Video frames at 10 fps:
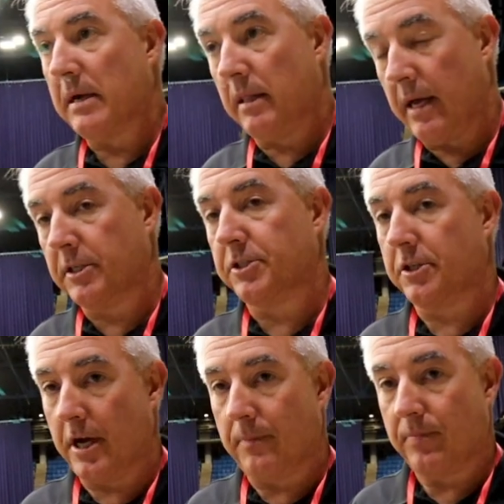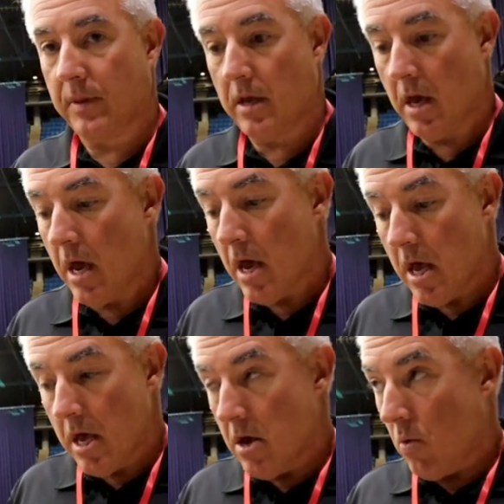My that's my collection, yeah. Whew.
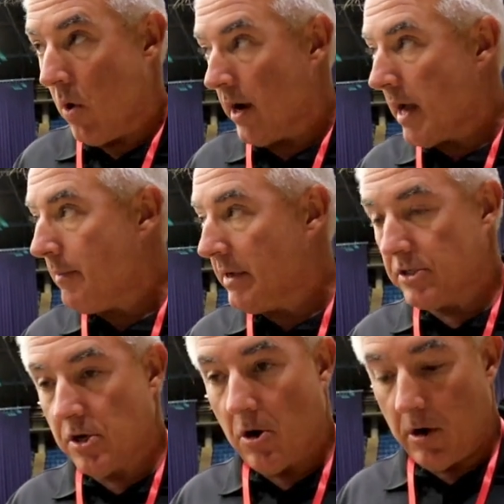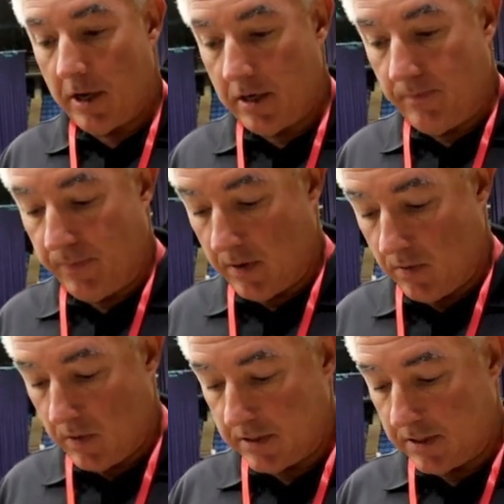What got me started
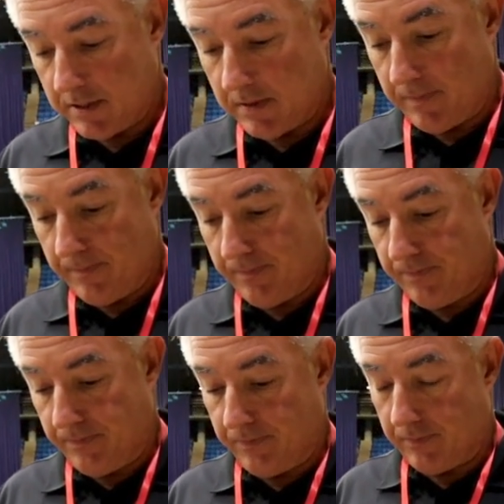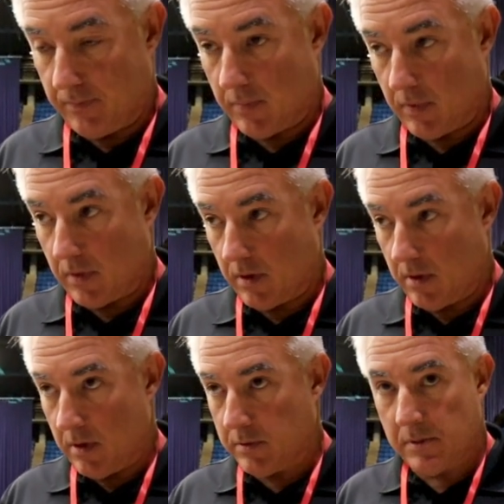was
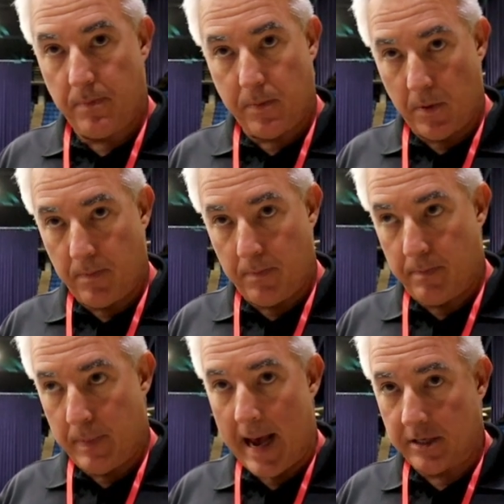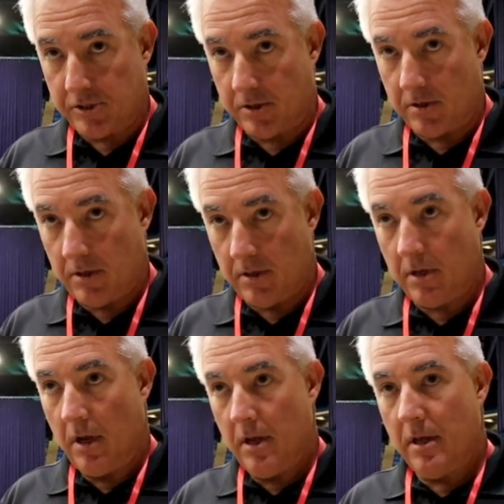there was a pastor
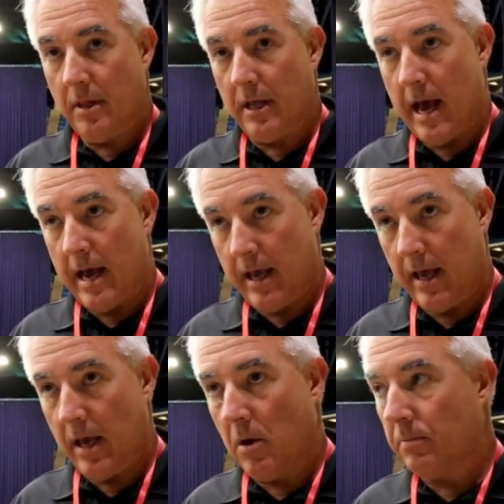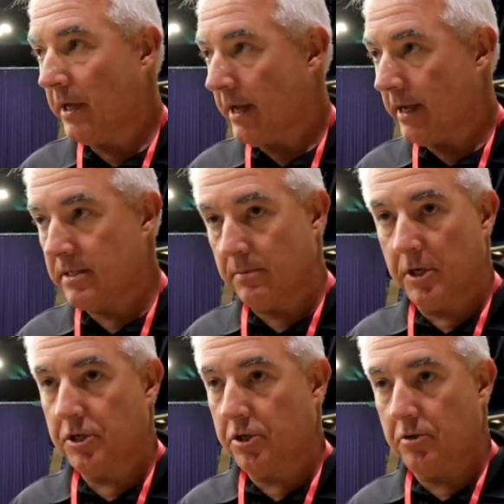that I helped. He had some
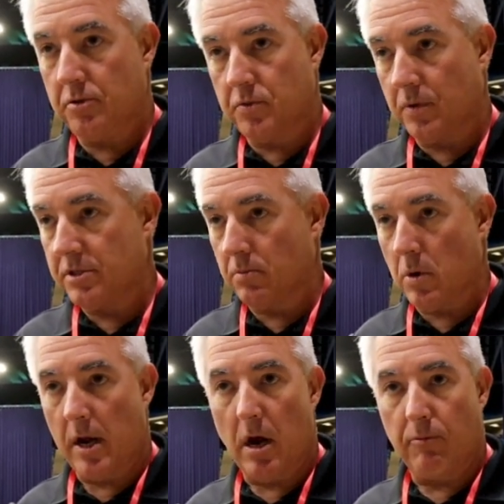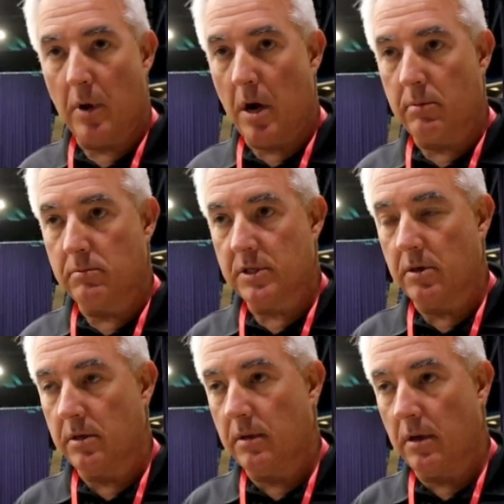issues with some runoff problems
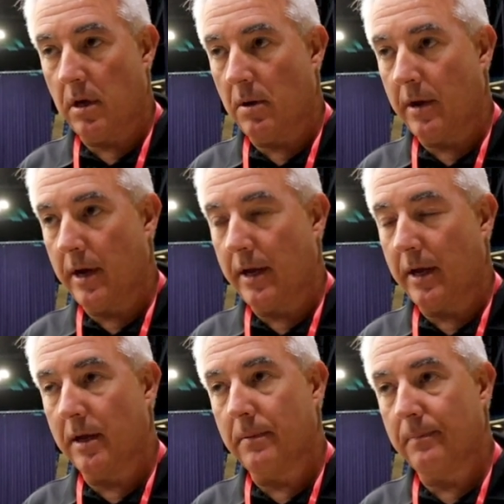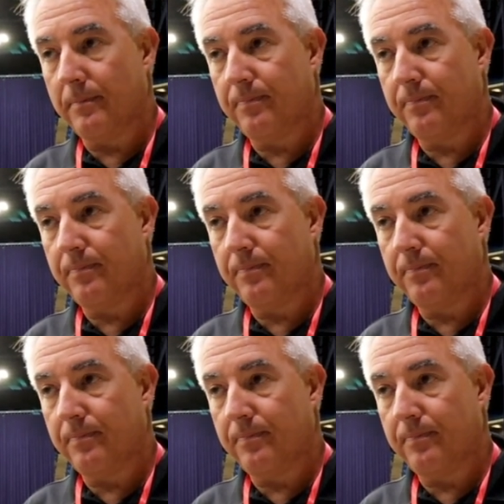on a